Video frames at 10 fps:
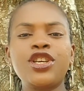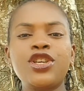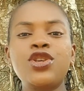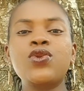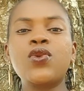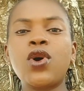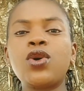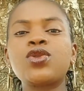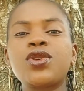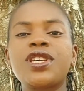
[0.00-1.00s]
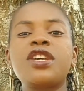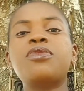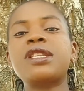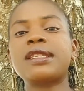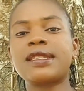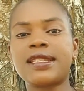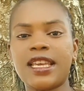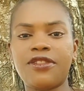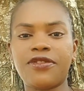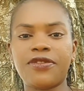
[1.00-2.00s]
you will also keep it
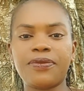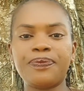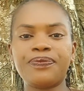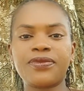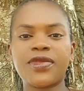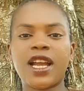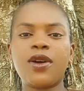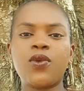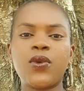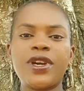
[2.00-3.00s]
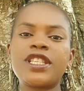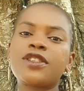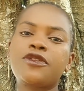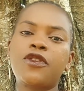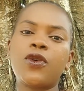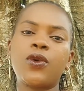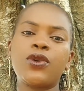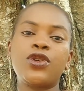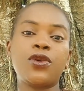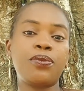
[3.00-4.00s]
safe and wait for
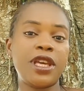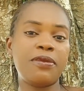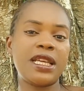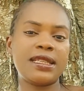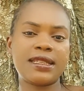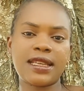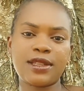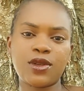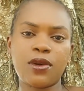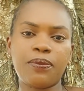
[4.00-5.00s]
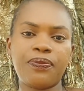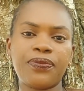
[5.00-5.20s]
your payment setup.